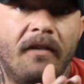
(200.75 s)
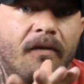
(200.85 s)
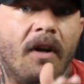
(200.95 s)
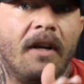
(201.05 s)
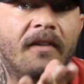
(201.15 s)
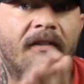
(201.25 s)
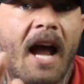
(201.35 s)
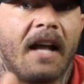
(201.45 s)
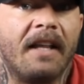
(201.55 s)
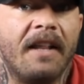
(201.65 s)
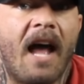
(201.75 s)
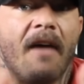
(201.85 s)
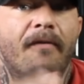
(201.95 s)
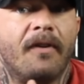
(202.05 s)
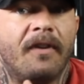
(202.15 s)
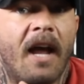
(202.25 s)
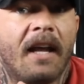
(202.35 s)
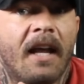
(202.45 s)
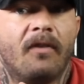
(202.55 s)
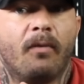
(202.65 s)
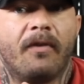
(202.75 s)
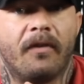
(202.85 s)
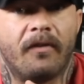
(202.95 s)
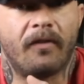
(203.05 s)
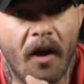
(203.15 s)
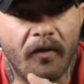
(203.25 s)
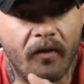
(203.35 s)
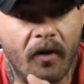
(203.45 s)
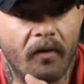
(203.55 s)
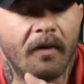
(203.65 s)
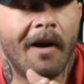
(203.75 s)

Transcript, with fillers: have done exactly that for decades with testosterone.